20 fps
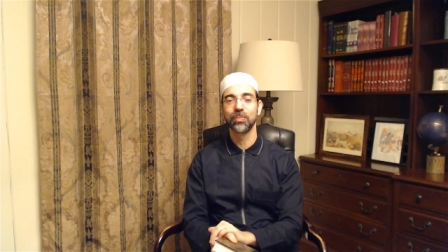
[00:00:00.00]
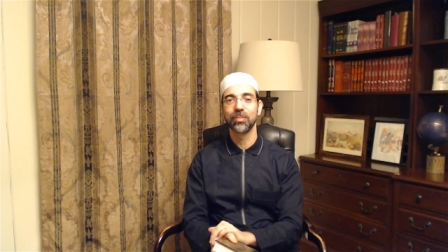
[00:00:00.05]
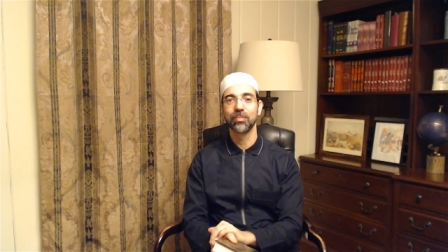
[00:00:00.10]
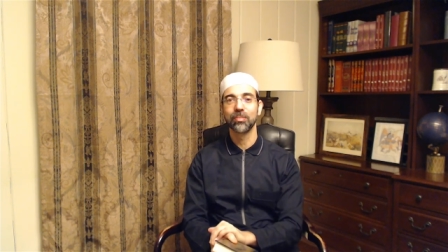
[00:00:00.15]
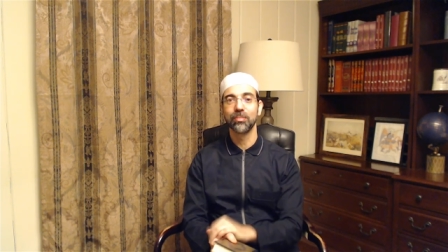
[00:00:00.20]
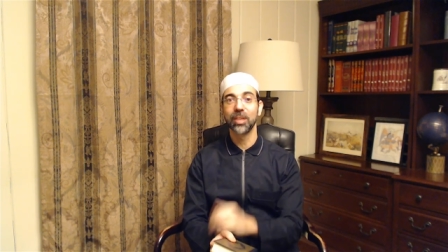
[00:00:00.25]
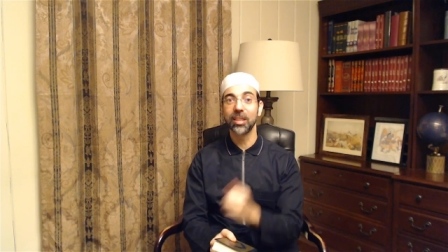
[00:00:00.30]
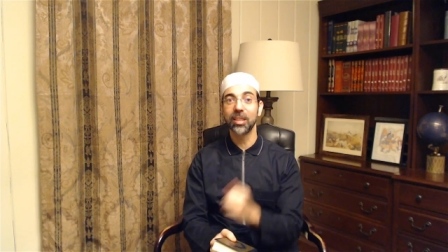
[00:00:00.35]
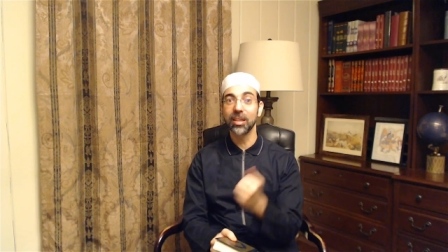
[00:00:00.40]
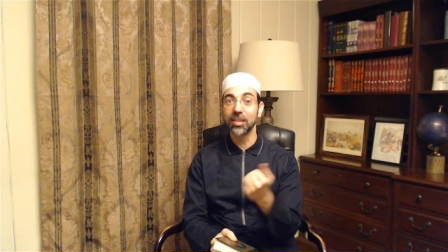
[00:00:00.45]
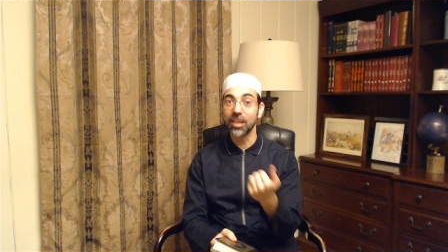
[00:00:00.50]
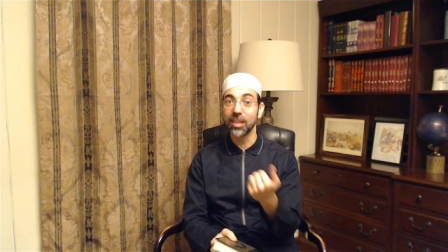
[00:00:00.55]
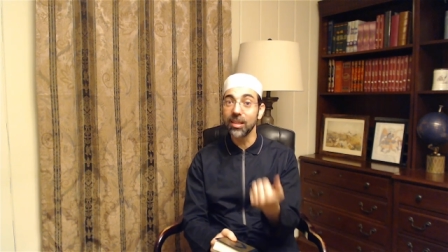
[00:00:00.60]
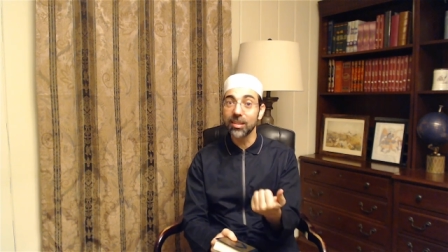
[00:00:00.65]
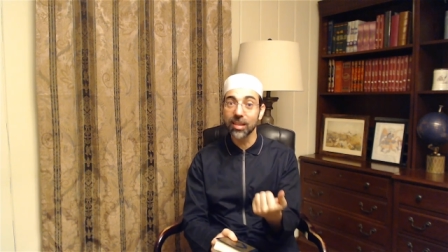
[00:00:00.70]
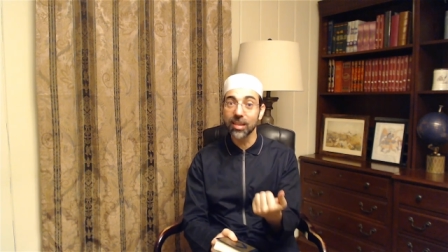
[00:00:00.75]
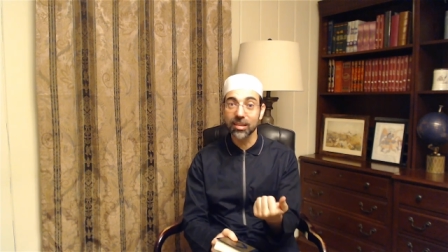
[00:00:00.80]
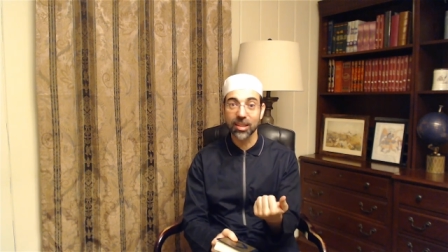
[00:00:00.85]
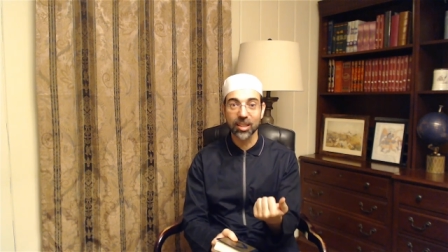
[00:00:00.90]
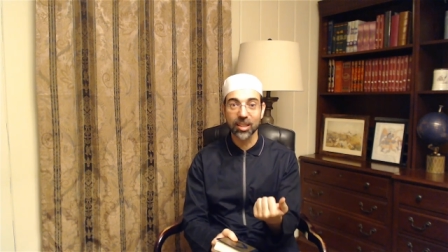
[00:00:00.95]
Because He
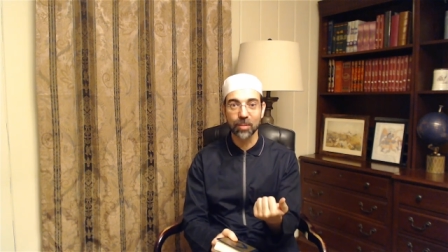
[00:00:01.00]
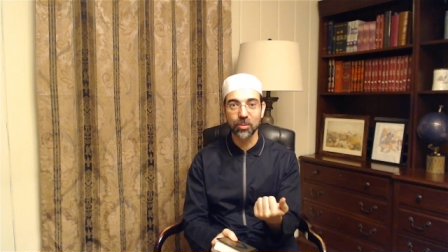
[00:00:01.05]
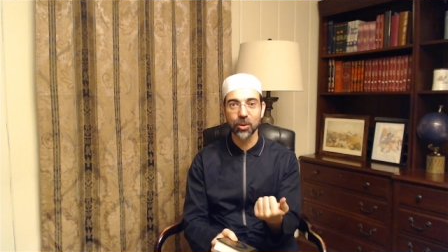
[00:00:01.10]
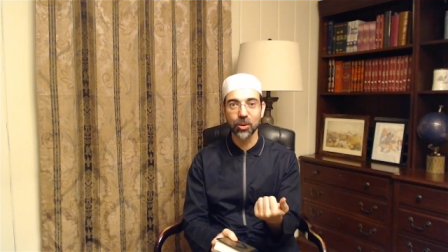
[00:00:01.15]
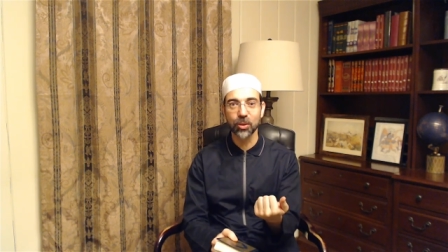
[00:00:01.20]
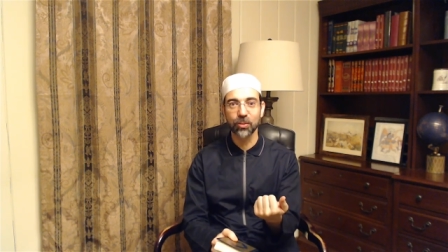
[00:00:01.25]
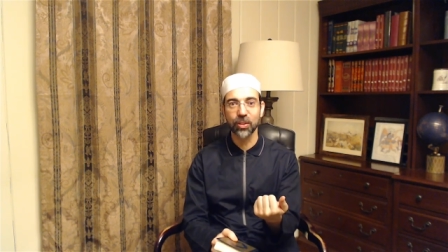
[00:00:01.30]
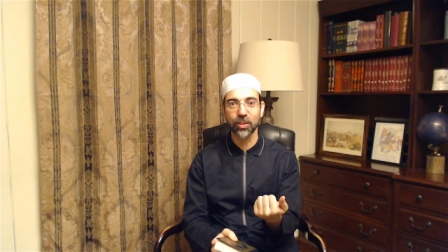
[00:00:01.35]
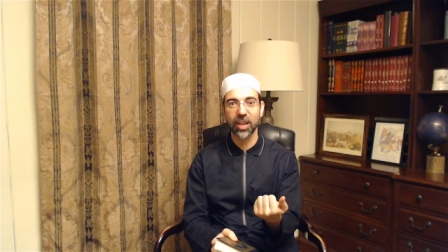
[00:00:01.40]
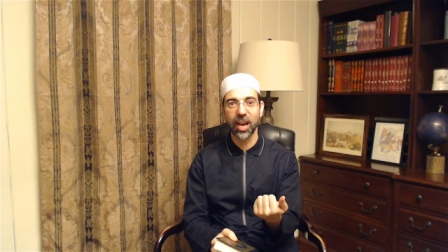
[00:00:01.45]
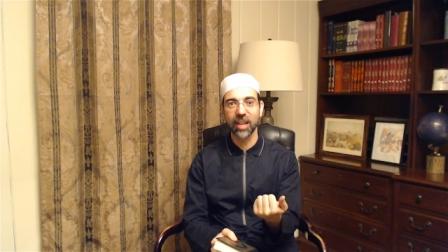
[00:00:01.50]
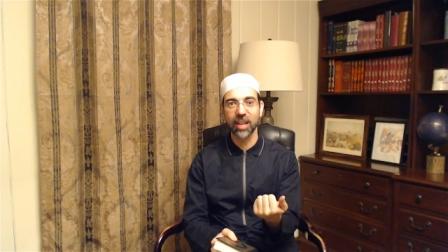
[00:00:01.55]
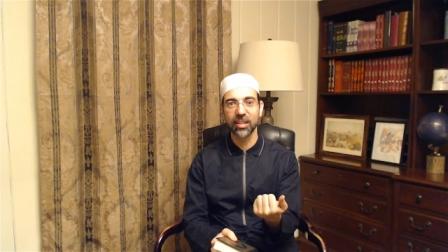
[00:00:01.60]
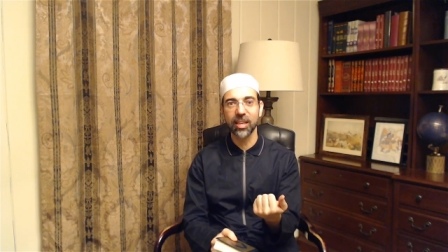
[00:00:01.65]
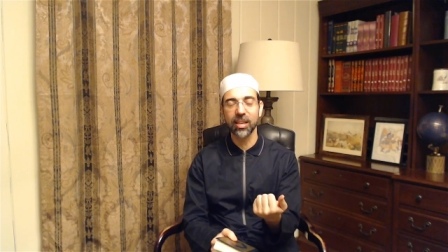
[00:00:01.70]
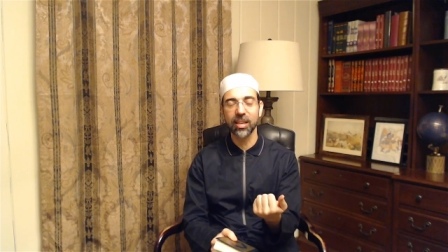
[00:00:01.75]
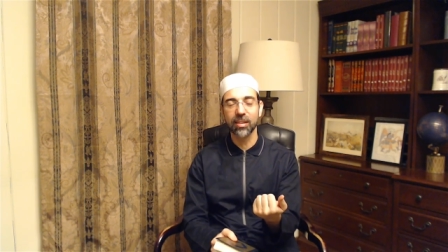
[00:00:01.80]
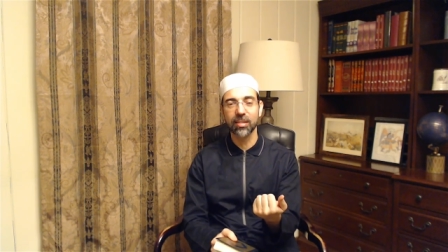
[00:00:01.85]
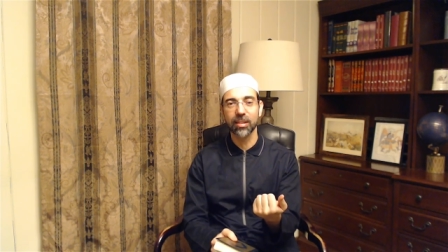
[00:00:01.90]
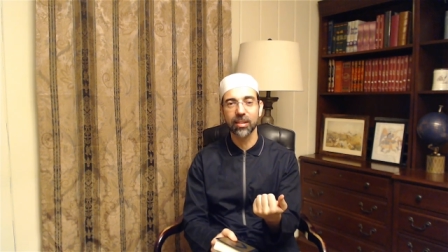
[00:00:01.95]
says in a beautiful
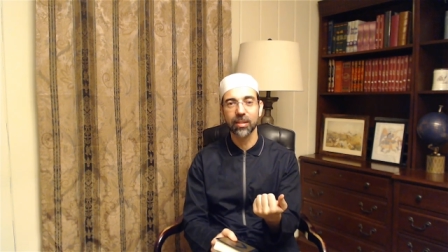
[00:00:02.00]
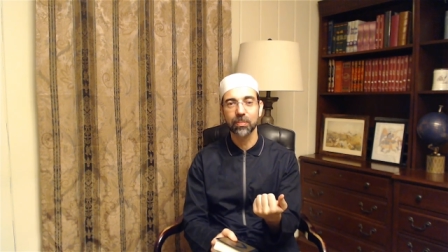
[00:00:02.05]
hadith,